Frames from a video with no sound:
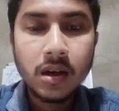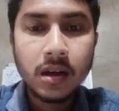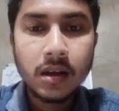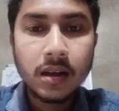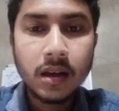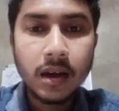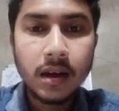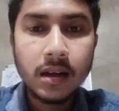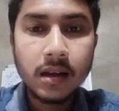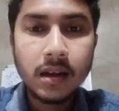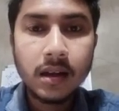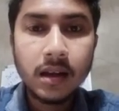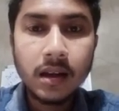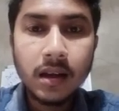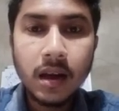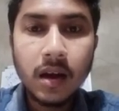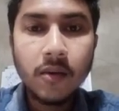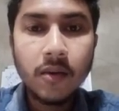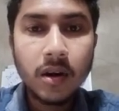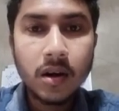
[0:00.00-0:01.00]
Then in
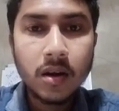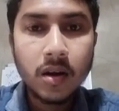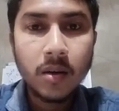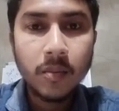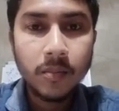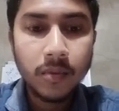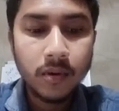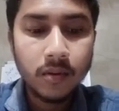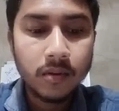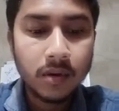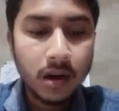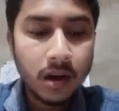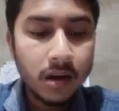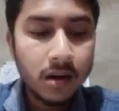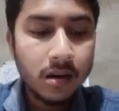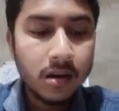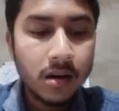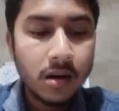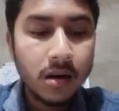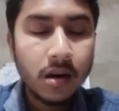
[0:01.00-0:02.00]
our
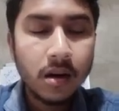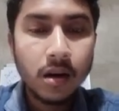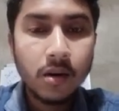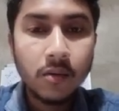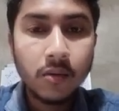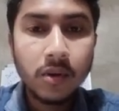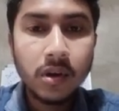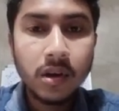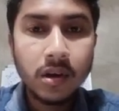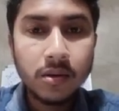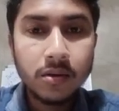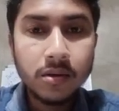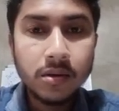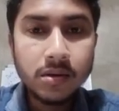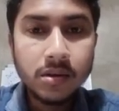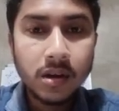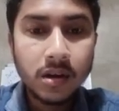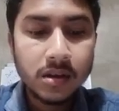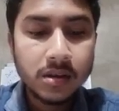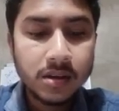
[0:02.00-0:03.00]
computer we
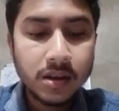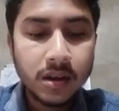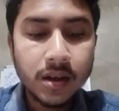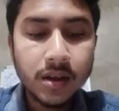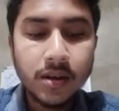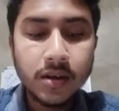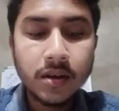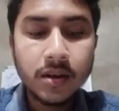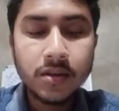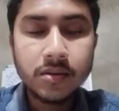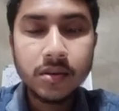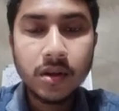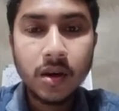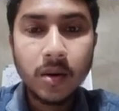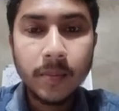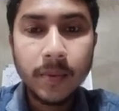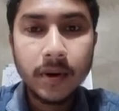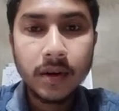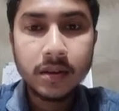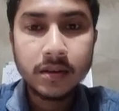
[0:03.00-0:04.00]
use single user
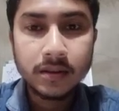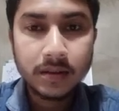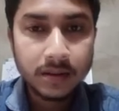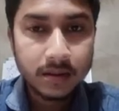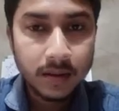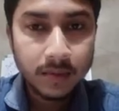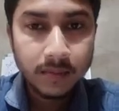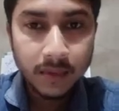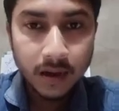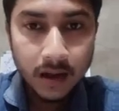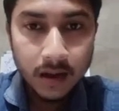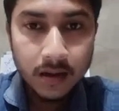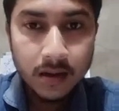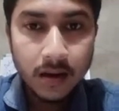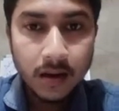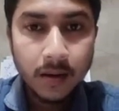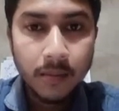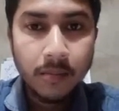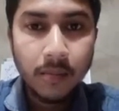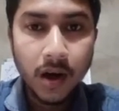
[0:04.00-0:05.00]
operating system, that
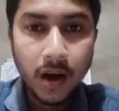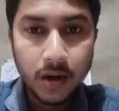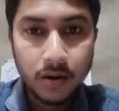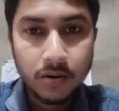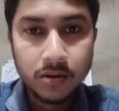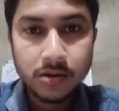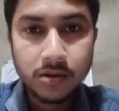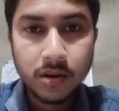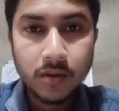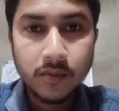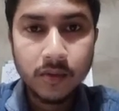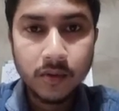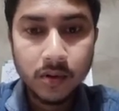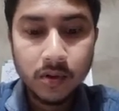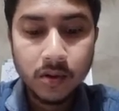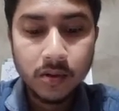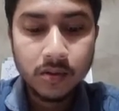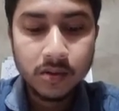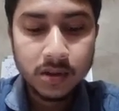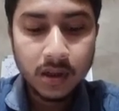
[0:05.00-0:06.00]
Microsoft
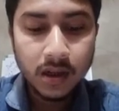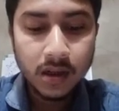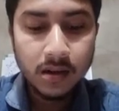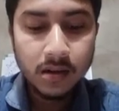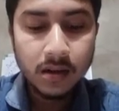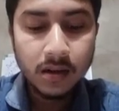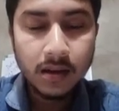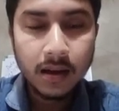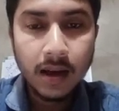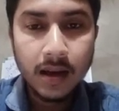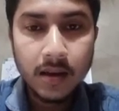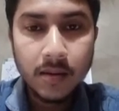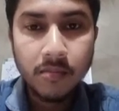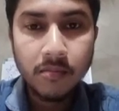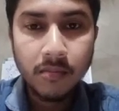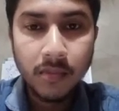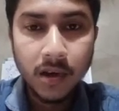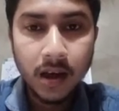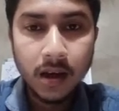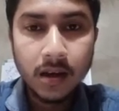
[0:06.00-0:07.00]
Windows and like
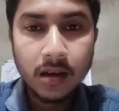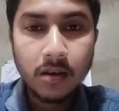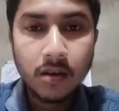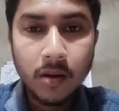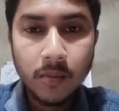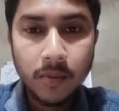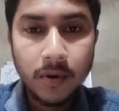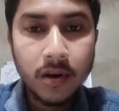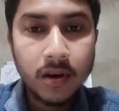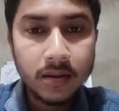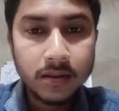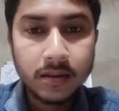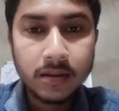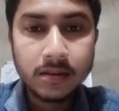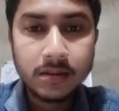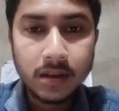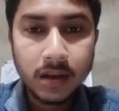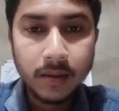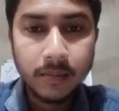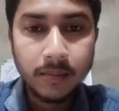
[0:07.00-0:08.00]
Mac operating
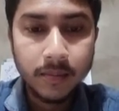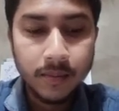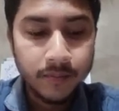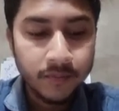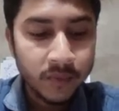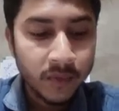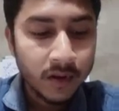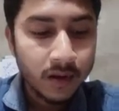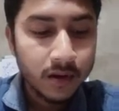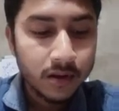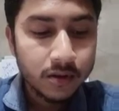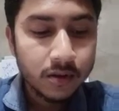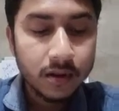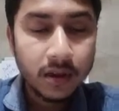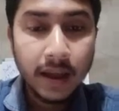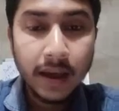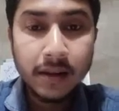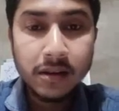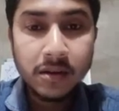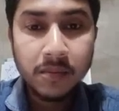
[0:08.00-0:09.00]
system. So
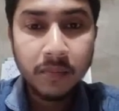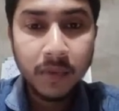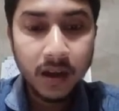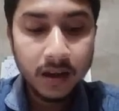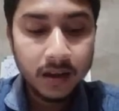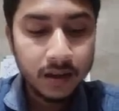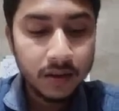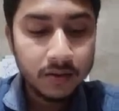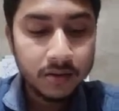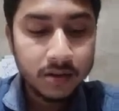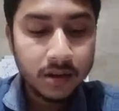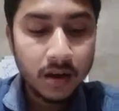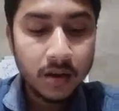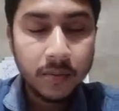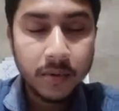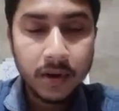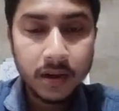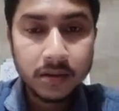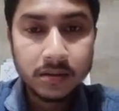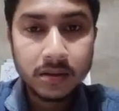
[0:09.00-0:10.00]
next, multi-user
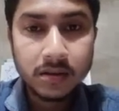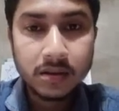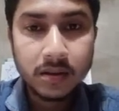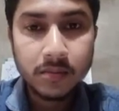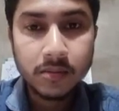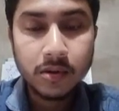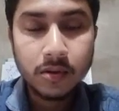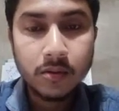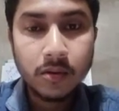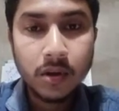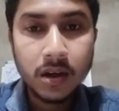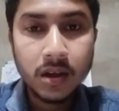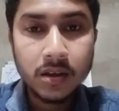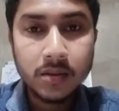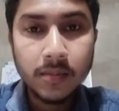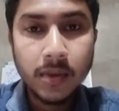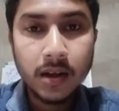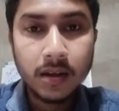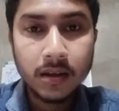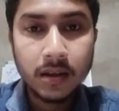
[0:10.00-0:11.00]
operating system. So what is
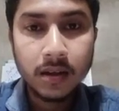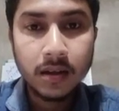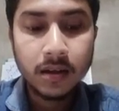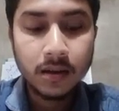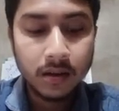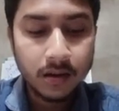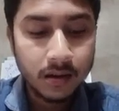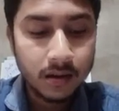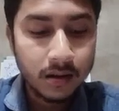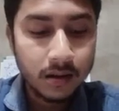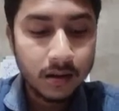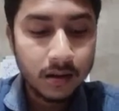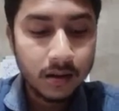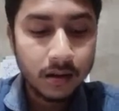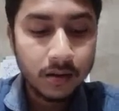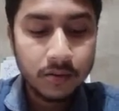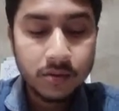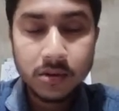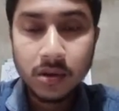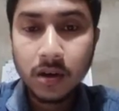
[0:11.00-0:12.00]

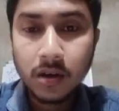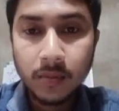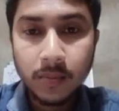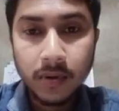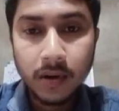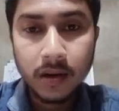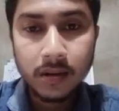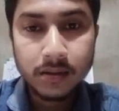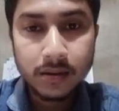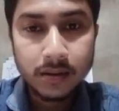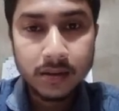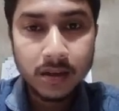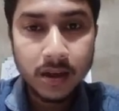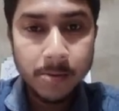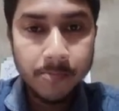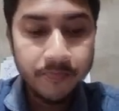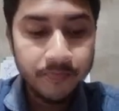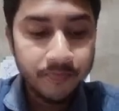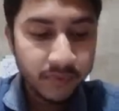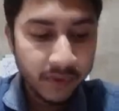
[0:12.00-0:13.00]
multi-user operating system?